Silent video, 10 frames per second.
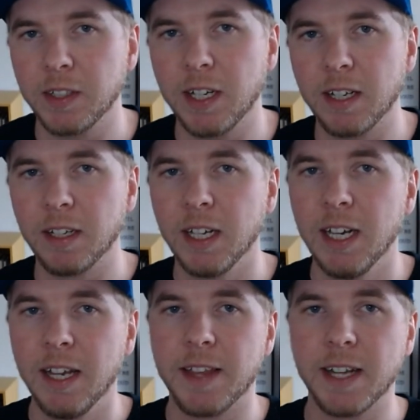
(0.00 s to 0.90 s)
And
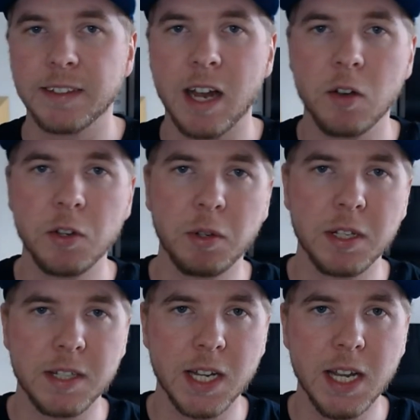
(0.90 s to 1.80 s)
that's how you
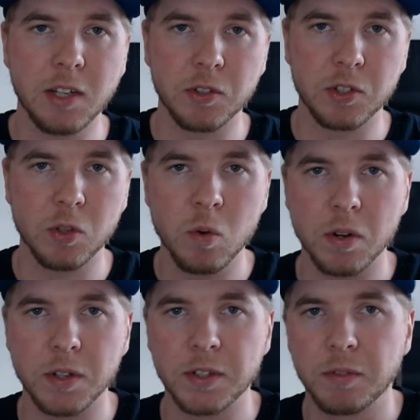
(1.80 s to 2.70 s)
can take your
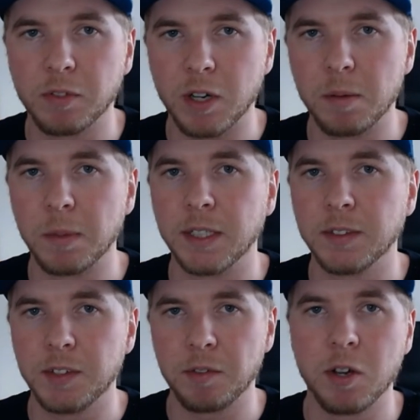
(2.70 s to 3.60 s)
stores from like
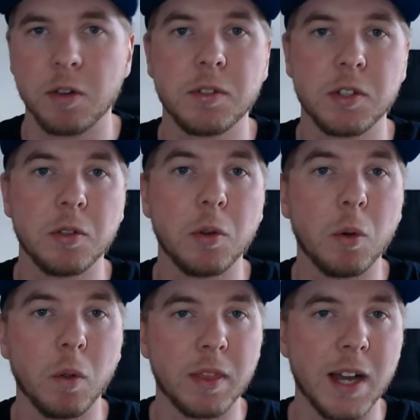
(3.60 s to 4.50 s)
0
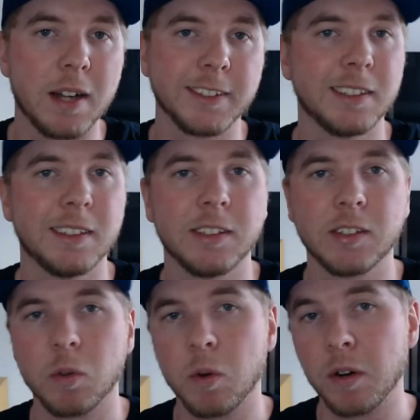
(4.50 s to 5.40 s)
to
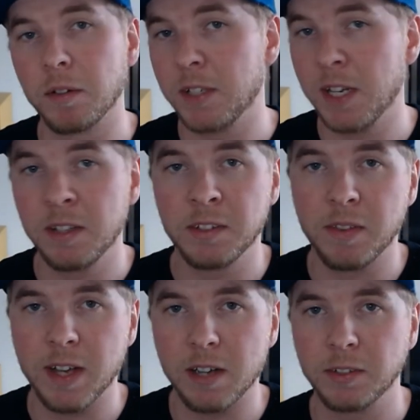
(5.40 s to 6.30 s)
thousands or tens
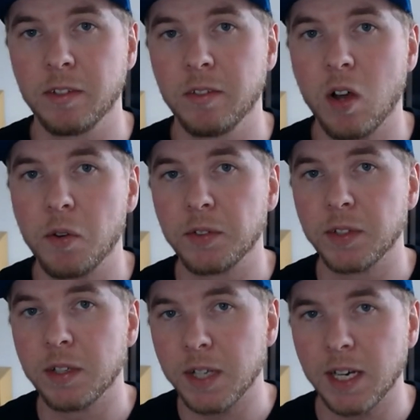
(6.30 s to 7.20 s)
of thousands of dollars
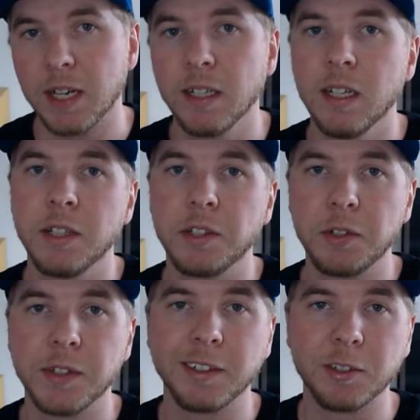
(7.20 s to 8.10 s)
a day
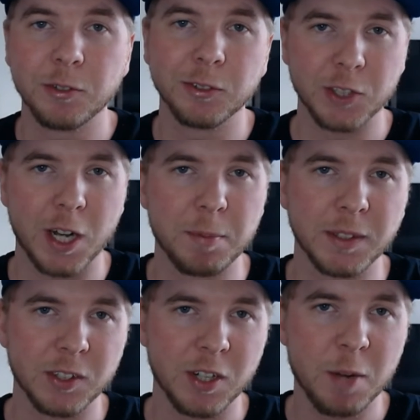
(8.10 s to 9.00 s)
using Google
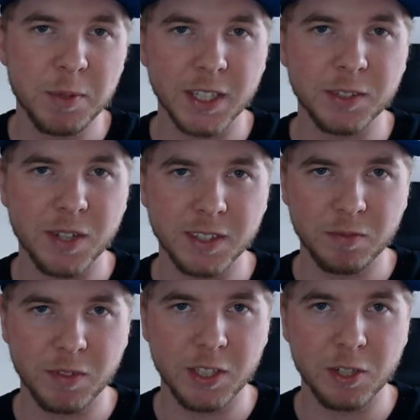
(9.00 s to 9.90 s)
Shopping. So I hope you guys found
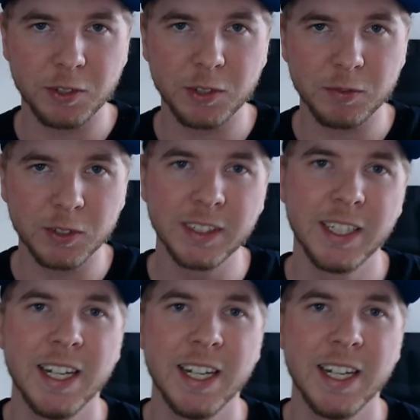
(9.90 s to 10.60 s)
this video useful.